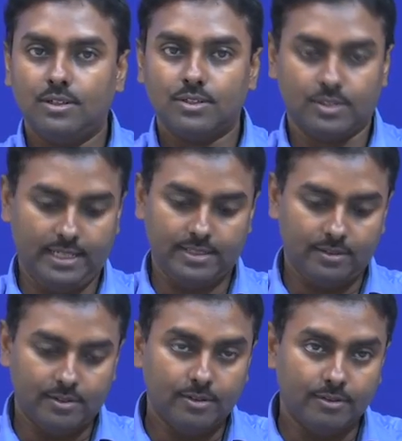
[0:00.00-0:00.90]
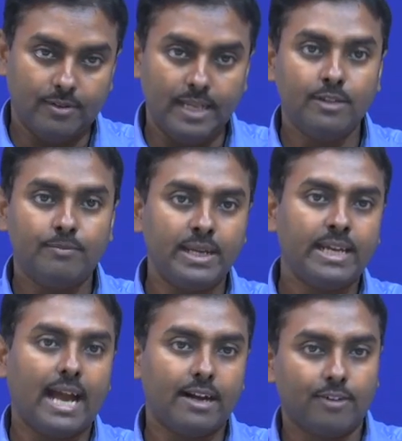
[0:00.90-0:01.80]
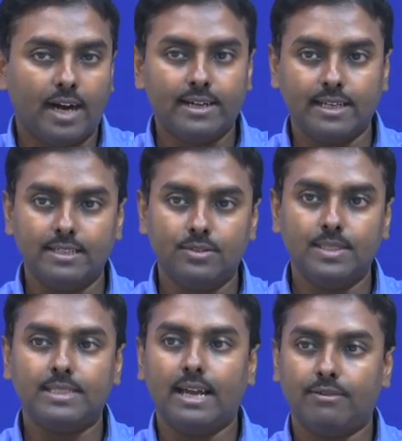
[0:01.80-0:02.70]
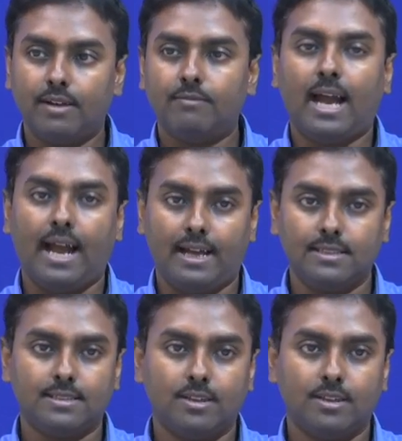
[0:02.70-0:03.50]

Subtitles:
So, that is a very big advantage which FM has,